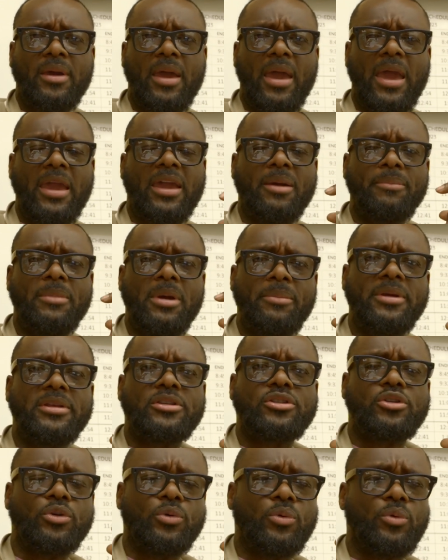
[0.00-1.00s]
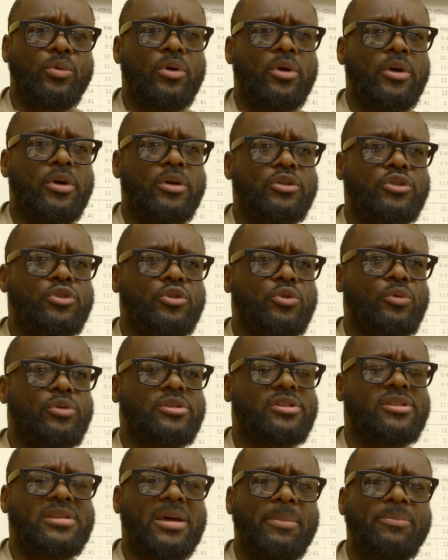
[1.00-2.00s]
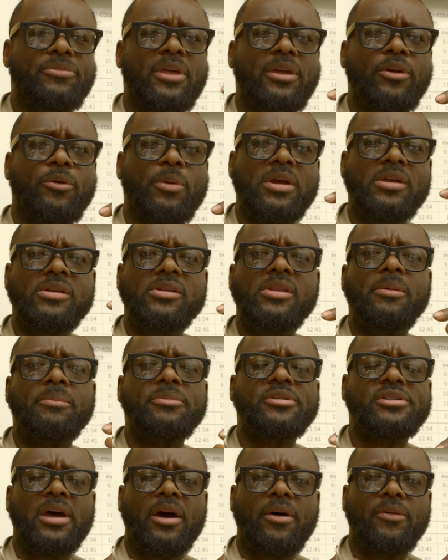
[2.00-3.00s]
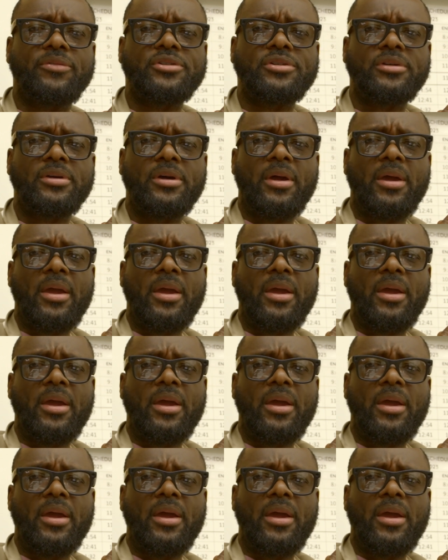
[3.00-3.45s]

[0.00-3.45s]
and commitment to something greater than themselves.